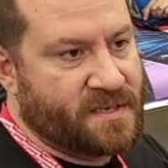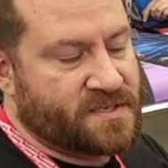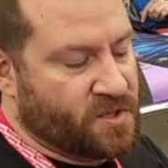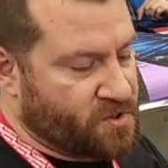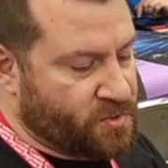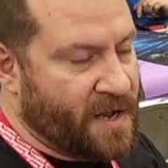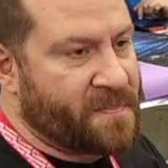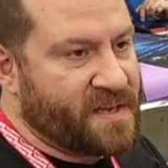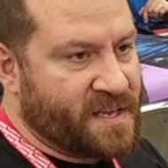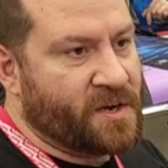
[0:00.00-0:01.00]
So throughout
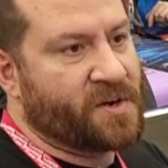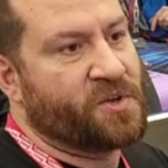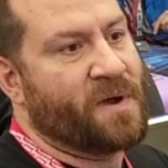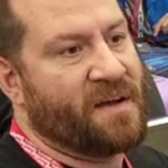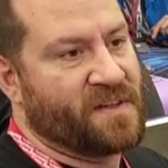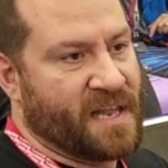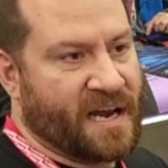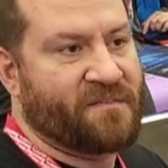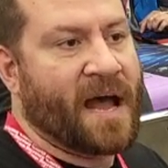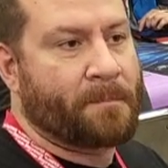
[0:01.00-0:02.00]
the year, you have a lot
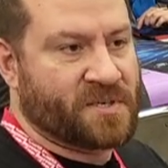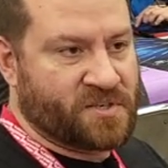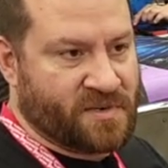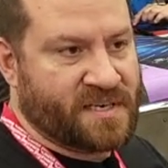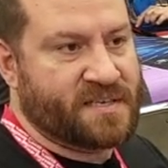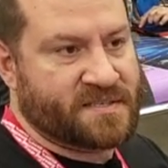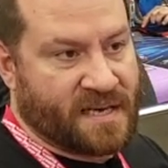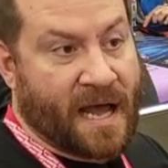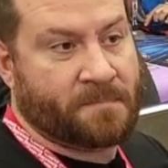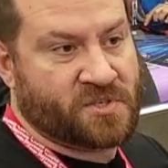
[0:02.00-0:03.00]
of opportunities and
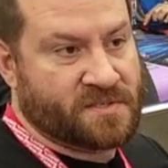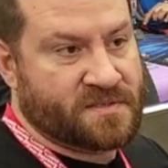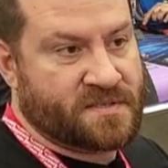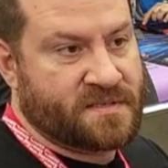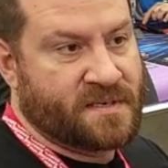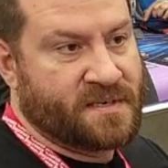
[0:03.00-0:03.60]
options